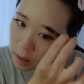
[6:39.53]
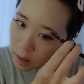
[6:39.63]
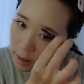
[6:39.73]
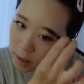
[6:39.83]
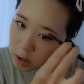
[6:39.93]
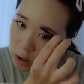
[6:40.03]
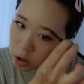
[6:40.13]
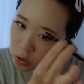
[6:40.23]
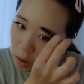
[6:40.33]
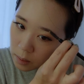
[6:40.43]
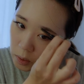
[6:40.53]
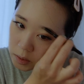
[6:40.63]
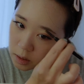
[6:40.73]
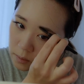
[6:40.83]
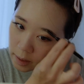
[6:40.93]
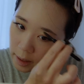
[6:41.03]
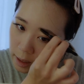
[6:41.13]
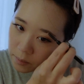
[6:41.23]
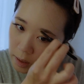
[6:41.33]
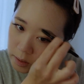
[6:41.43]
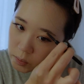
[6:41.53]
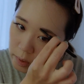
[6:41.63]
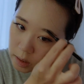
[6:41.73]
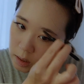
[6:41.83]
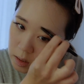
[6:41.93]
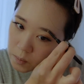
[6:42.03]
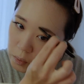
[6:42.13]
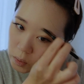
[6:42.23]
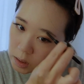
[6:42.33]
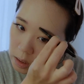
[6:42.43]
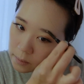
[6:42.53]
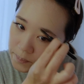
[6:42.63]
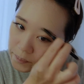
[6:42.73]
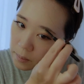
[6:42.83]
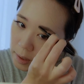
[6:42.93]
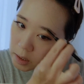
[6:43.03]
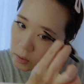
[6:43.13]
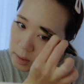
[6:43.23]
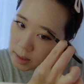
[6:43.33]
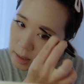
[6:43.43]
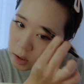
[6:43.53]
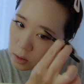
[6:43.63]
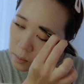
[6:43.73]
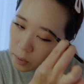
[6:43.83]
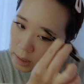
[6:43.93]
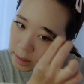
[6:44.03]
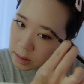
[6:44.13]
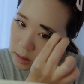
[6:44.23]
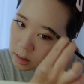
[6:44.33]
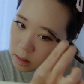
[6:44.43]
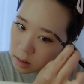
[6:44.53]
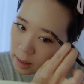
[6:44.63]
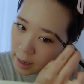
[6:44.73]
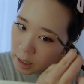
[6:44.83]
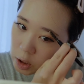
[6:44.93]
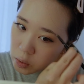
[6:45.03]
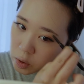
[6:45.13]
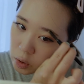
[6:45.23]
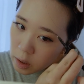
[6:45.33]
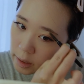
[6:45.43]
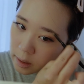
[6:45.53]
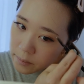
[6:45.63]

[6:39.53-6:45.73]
I actually draw most of my eyebrows with the spoolie by using it to blend the actual drawing.